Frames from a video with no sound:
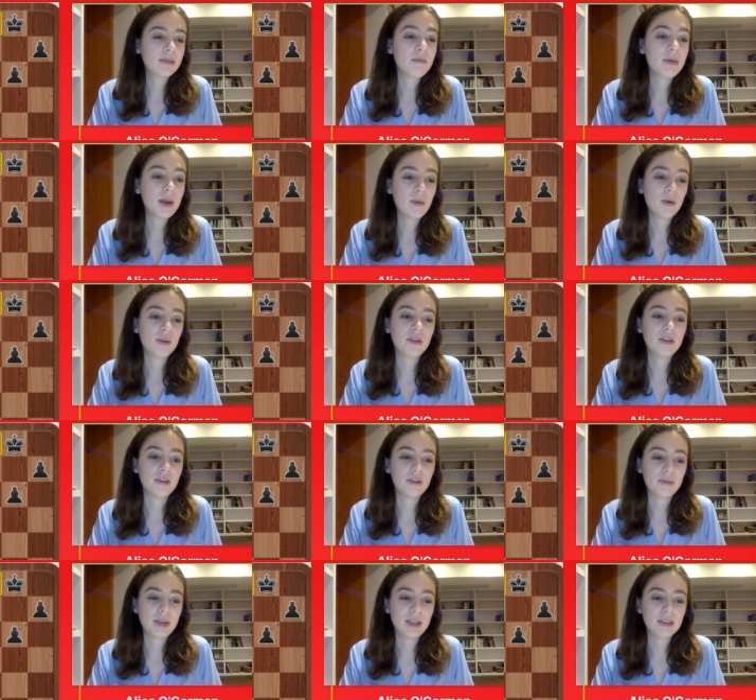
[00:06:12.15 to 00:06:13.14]
minimal than the
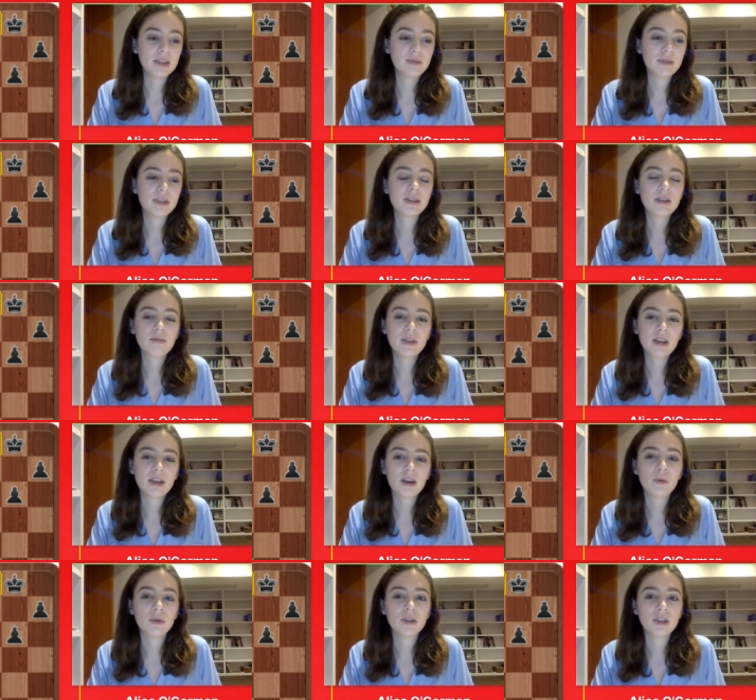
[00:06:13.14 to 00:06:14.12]
other pieces, but it's something I
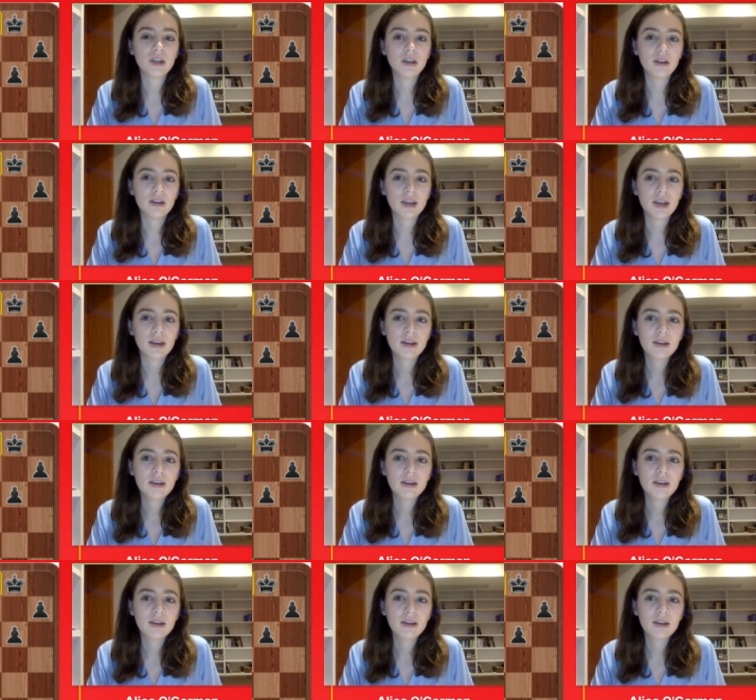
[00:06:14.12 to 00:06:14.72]
want to look at.